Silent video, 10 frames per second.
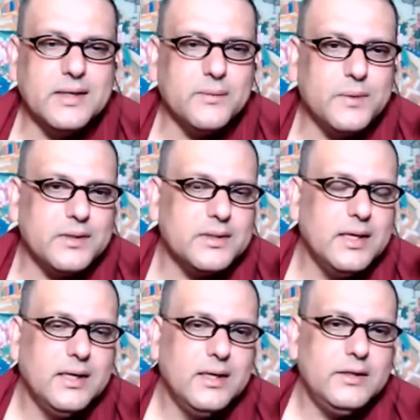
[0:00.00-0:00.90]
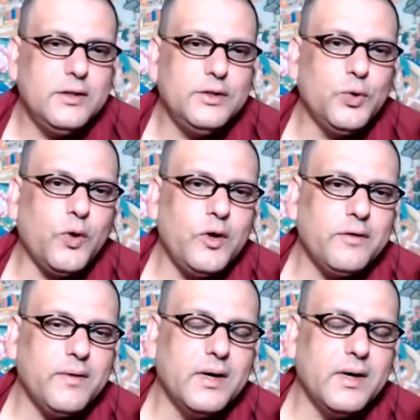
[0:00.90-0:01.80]
It was the joy
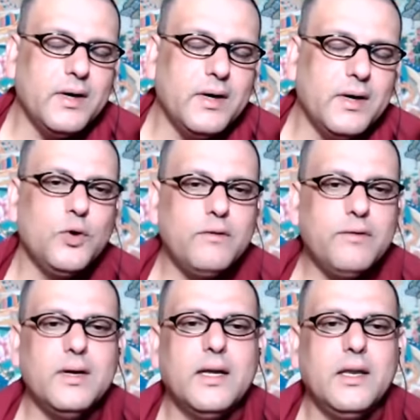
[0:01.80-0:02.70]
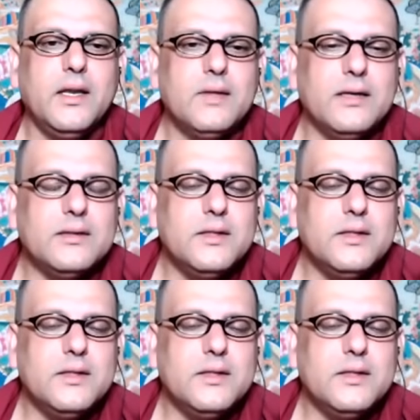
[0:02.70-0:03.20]
of learning, the joy of learning new things,